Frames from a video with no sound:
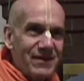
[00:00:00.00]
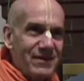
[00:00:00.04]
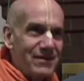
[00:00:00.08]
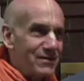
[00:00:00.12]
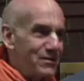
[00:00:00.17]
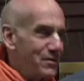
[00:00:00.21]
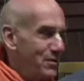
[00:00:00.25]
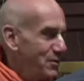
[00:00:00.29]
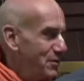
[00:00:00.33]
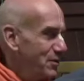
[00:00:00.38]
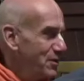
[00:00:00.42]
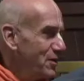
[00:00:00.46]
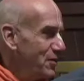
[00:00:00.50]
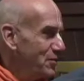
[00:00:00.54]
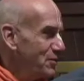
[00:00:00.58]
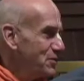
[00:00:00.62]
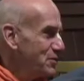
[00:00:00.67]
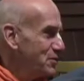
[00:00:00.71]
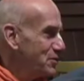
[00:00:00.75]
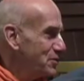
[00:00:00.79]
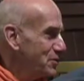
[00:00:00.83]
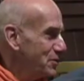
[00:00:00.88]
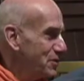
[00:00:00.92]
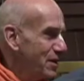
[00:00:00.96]
So, you know, we
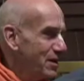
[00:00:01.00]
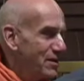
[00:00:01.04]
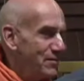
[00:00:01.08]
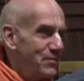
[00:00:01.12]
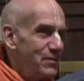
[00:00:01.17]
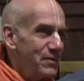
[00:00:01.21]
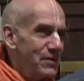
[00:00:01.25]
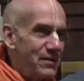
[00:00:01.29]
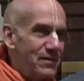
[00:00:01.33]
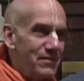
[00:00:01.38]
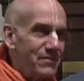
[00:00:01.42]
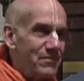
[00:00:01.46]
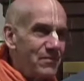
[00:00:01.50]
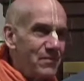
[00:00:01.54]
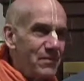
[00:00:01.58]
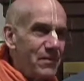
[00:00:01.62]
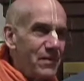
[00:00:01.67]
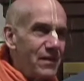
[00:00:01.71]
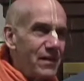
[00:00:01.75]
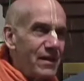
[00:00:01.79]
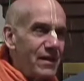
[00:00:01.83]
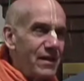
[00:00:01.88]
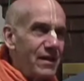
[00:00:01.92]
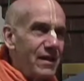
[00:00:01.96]
stood up, and
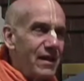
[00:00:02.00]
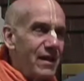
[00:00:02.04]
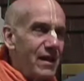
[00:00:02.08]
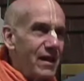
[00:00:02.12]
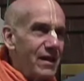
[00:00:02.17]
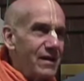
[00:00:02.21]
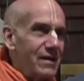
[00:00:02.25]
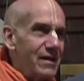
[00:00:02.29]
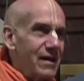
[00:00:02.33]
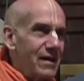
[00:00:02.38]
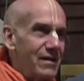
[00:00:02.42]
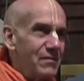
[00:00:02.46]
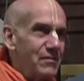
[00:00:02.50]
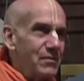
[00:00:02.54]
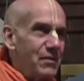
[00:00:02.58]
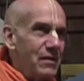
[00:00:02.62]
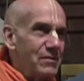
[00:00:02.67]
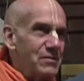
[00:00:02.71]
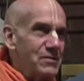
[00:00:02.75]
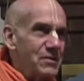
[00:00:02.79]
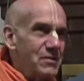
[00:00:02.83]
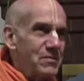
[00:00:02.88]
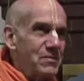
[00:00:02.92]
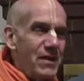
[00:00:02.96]
then
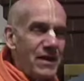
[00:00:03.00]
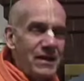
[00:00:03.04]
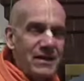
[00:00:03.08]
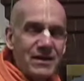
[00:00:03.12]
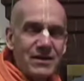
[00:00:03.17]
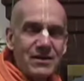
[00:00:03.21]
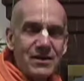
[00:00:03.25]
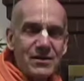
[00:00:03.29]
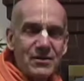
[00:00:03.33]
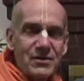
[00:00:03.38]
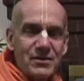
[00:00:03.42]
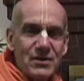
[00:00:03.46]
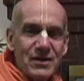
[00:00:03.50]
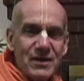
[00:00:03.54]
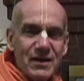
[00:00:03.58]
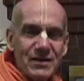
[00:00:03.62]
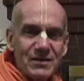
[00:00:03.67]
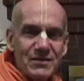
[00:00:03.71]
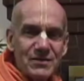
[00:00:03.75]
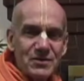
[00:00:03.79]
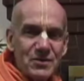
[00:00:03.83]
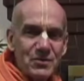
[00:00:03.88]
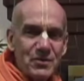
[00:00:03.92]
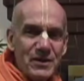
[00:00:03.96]
Prabhupada said, make a
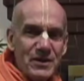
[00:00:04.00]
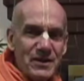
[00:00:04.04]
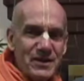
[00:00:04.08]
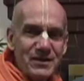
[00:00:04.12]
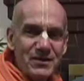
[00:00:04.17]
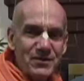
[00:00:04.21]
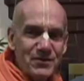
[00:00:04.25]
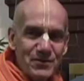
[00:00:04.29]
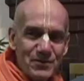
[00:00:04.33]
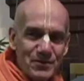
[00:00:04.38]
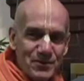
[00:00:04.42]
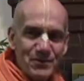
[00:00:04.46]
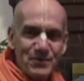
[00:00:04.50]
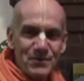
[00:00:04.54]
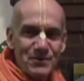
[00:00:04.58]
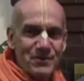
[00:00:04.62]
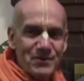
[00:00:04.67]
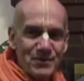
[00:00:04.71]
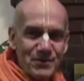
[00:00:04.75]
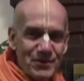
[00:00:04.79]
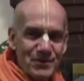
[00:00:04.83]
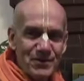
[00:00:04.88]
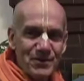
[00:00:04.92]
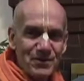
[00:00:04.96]
kirtan. So we didn't,
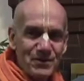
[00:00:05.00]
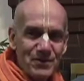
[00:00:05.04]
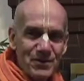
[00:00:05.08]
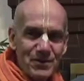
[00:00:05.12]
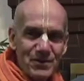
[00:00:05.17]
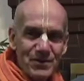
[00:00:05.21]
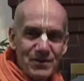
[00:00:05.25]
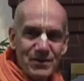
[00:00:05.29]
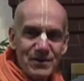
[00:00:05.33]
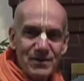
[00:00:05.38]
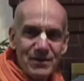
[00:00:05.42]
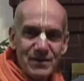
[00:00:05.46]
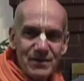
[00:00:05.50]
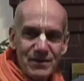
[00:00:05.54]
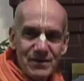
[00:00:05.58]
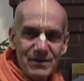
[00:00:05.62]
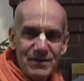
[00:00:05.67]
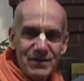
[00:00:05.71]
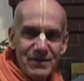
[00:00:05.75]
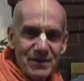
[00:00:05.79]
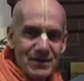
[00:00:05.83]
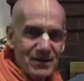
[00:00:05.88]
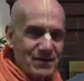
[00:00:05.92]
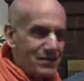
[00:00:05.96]
you know,
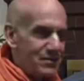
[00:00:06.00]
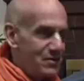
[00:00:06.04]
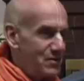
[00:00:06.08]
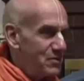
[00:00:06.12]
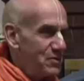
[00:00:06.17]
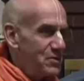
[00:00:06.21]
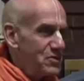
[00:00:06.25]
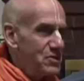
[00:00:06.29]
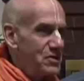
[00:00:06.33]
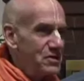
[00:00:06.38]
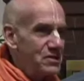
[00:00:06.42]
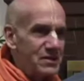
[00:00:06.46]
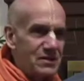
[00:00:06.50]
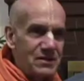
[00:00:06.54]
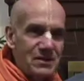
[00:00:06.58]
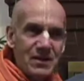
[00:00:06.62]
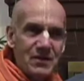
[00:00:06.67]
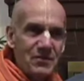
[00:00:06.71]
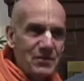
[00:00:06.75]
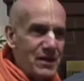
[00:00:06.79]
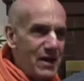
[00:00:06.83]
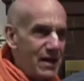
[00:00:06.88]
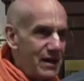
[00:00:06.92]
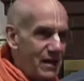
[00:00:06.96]

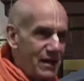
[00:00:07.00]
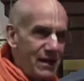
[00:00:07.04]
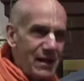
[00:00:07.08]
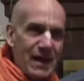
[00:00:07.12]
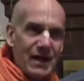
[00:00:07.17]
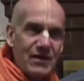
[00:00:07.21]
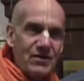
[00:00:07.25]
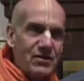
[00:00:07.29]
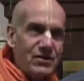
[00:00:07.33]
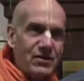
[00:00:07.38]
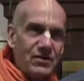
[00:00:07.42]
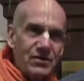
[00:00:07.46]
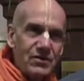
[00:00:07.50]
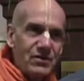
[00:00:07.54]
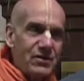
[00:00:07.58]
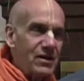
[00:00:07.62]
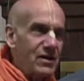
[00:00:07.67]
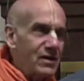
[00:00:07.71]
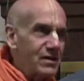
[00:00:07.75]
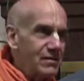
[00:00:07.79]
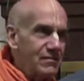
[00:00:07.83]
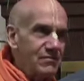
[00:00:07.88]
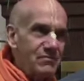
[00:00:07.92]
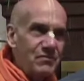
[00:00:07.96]
then we had a loud
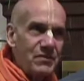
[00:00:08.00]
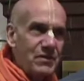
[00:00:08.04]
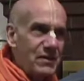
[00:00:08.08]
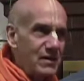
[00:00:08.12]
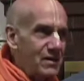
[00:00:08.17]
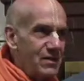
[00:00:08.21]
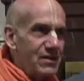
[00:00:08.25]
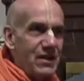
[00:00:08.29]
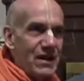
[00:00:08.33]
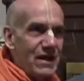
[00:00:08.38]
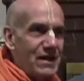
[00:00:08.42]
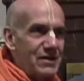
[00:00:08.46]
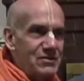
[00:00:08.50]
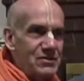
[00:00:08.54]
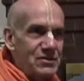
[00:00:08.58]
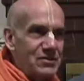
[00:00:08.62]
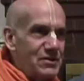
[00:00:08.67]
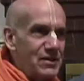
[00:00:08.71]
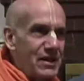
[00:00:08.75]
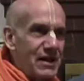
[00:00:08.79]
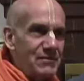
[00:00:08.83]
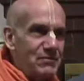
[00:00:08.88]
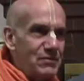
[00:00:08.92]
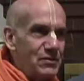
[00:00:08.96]
kirtan, and the guy had to
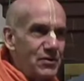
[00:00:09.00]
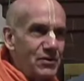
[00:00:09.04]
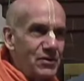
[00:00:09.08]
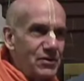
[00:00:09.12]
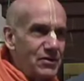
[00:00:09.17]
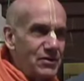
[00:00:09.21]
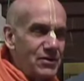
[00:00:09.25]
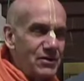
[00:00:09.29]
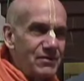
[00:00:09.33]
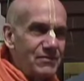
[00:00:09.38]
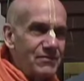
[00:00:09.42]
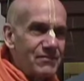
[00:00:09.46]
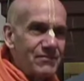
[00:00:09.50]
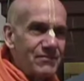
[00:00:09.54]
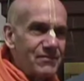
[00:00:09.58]
stop talking.